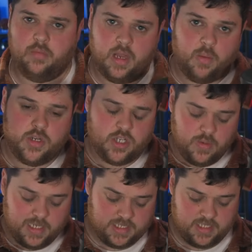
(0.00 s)
Now, we
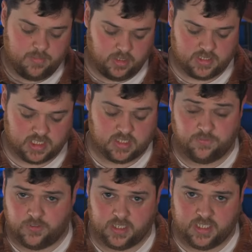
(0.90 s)
do get to see the
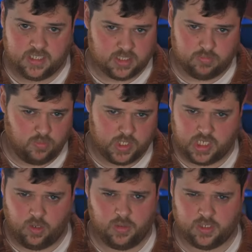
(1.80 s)
monsters fully, because
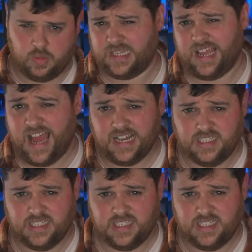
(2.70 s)
originally all we saw was like